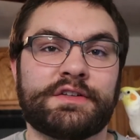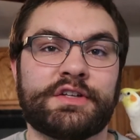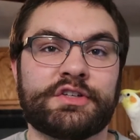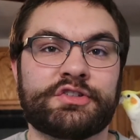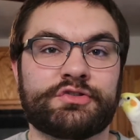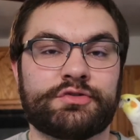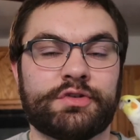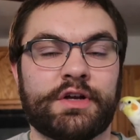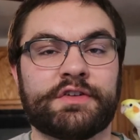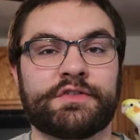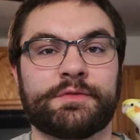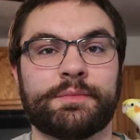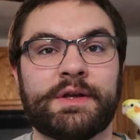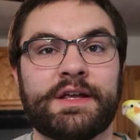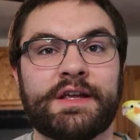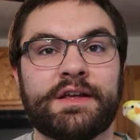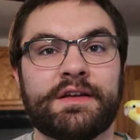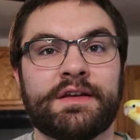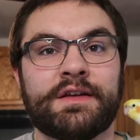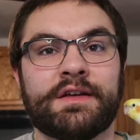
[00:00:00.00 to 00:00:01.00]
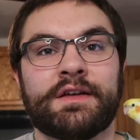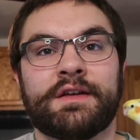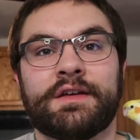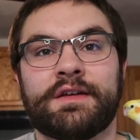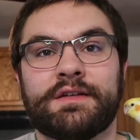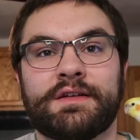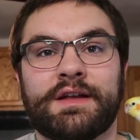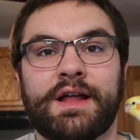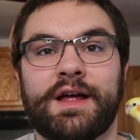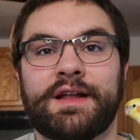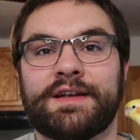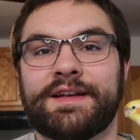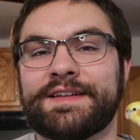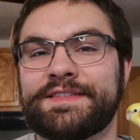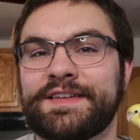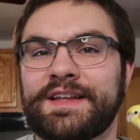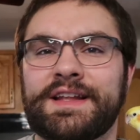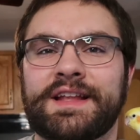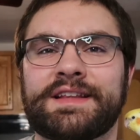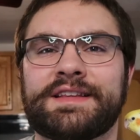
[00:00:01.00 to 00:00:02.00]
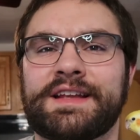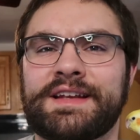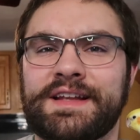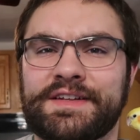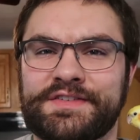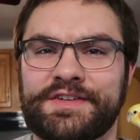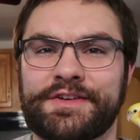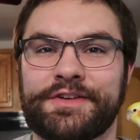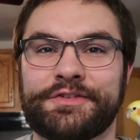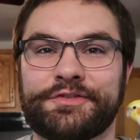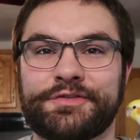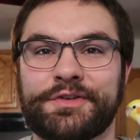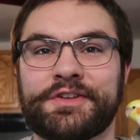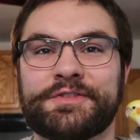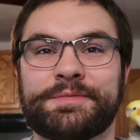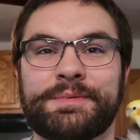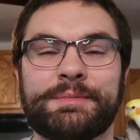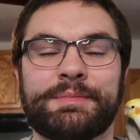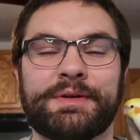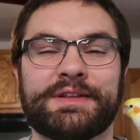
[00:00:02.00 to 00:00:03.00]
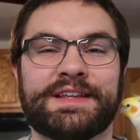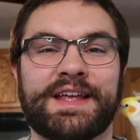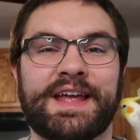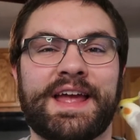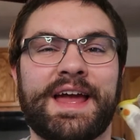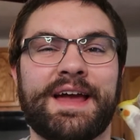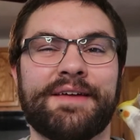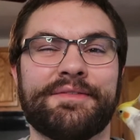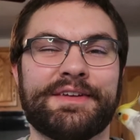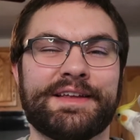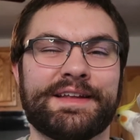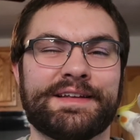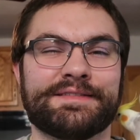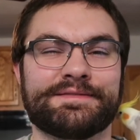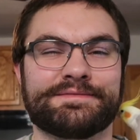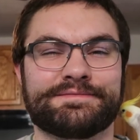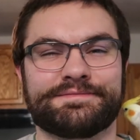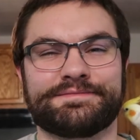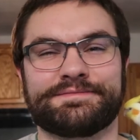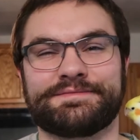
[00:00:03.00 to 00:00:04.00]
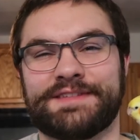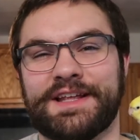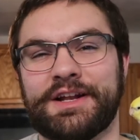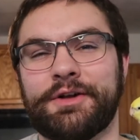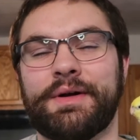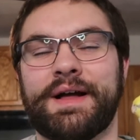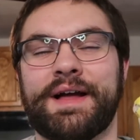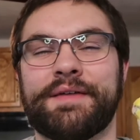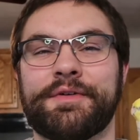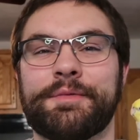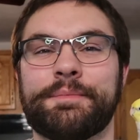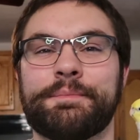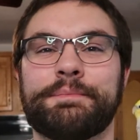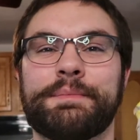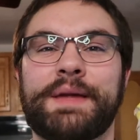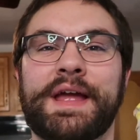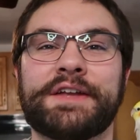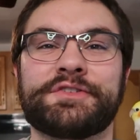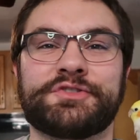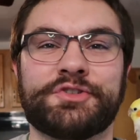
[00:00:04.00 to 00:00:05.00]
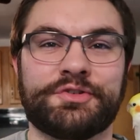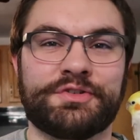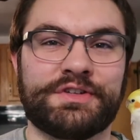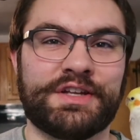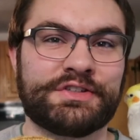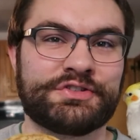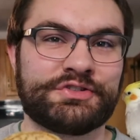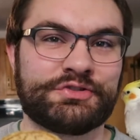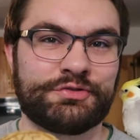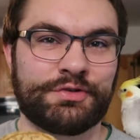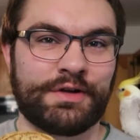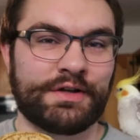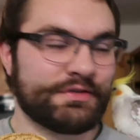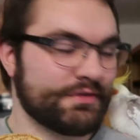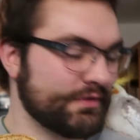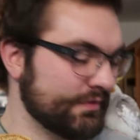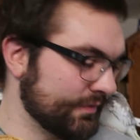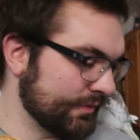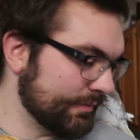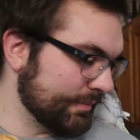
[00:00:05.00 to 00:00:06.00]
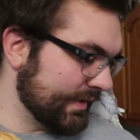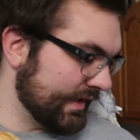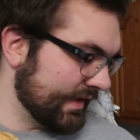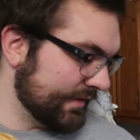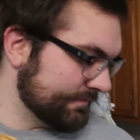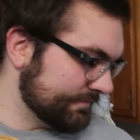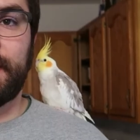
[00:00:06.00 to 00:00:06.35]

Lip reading: distrust me. Not saying that they necessarily trust me, but they don't have a major distrust for me.